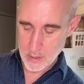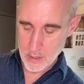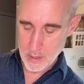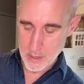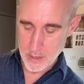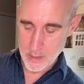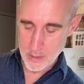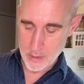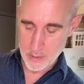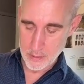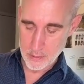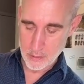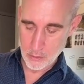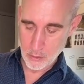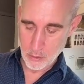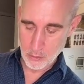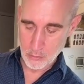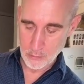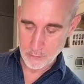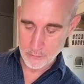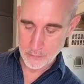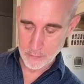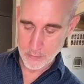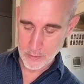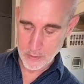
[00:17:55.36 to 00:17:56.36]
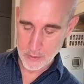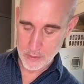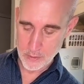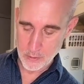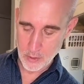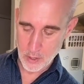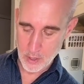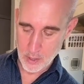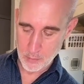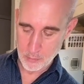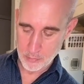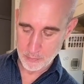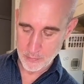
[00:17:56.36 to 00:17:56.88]
and hopefully
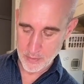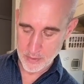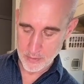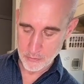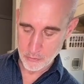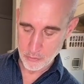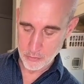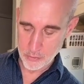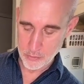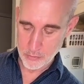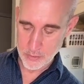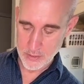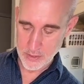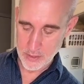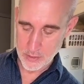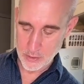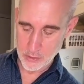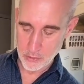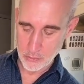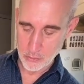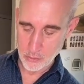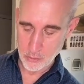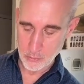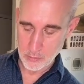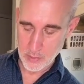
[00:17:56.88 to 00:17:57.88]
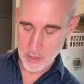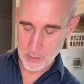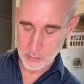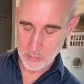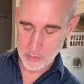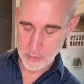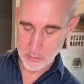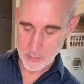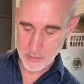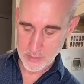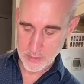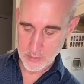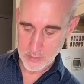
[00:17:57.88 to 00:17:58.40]
not introduce any new
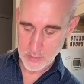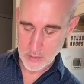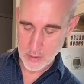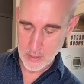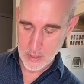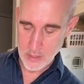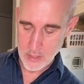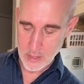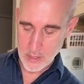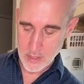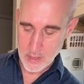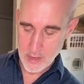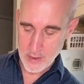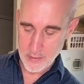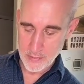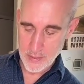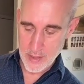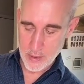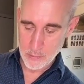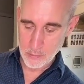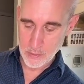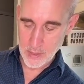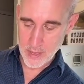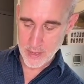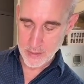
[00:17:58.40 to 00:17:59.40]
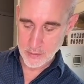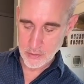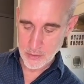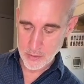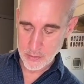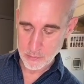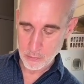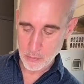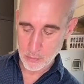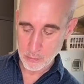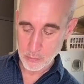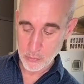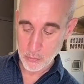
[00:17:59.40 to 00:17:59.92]
bubbles. And that will actually
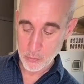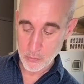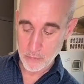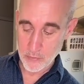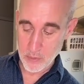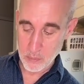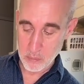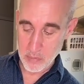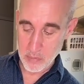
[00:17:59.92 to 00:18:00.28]
remove the